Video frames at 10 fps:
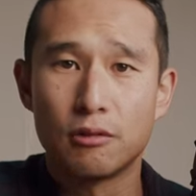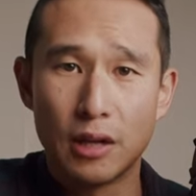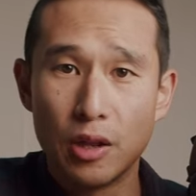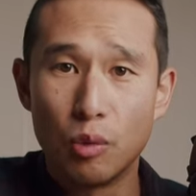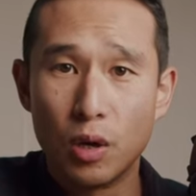
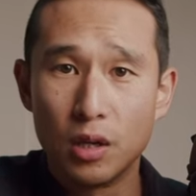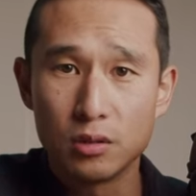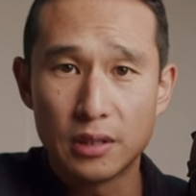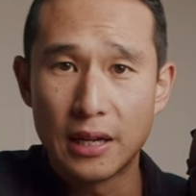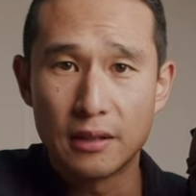around the
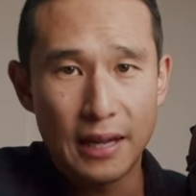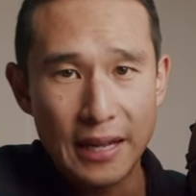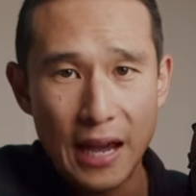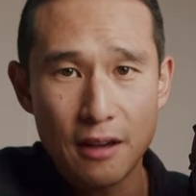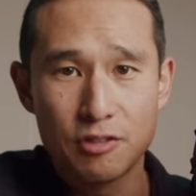world and they
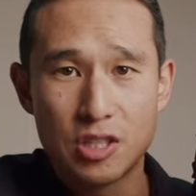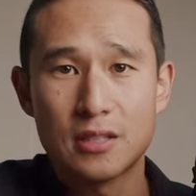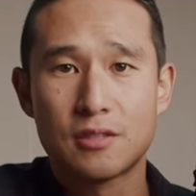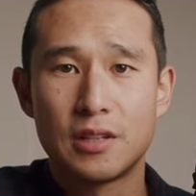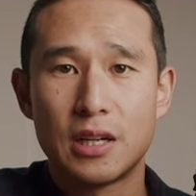have
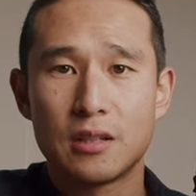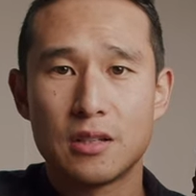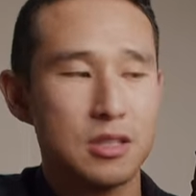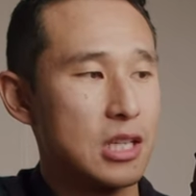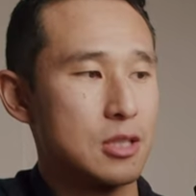just fit under
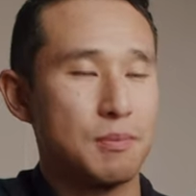the seats,